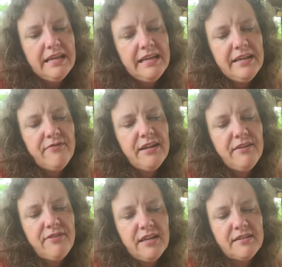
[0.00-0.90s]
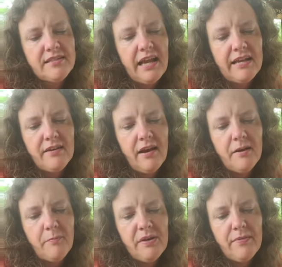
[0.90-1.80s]
Even if this had
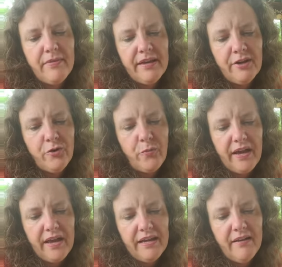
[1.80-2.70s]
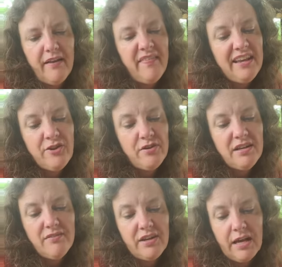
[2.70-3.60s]
not been their way, they
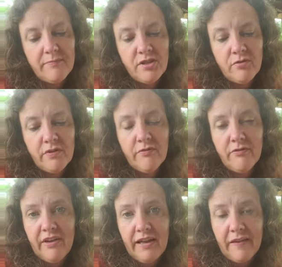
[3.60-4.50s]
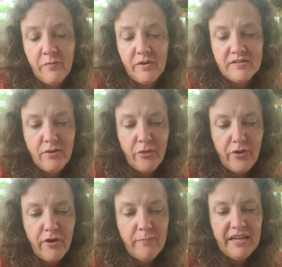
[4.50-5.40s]
couldn't have kept to the river valley once the
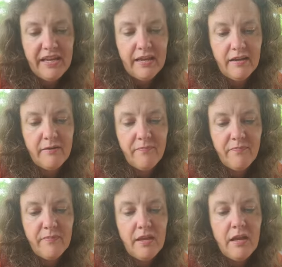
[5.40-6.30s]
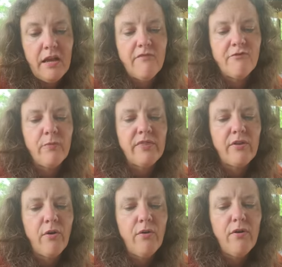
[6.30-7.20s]
thaw began, for with
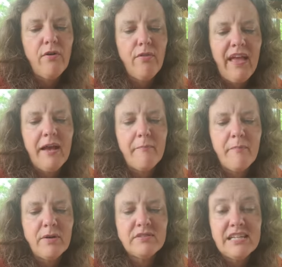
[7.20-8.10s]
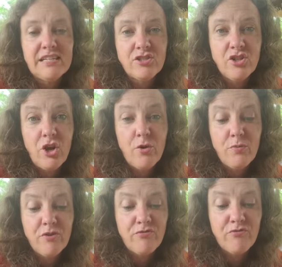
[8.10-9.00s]
all that melting snow,
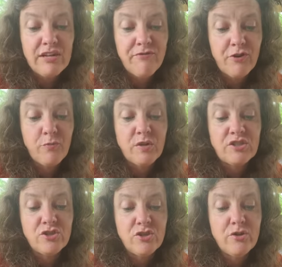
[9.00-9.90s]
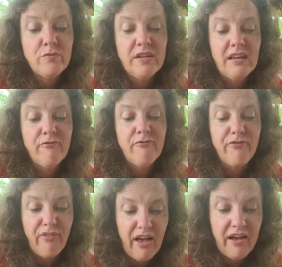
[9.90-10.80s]
the river was soon in
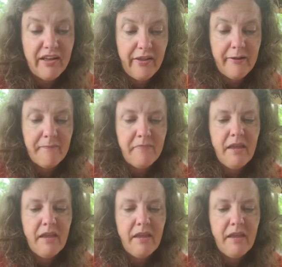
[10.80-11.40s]
flood.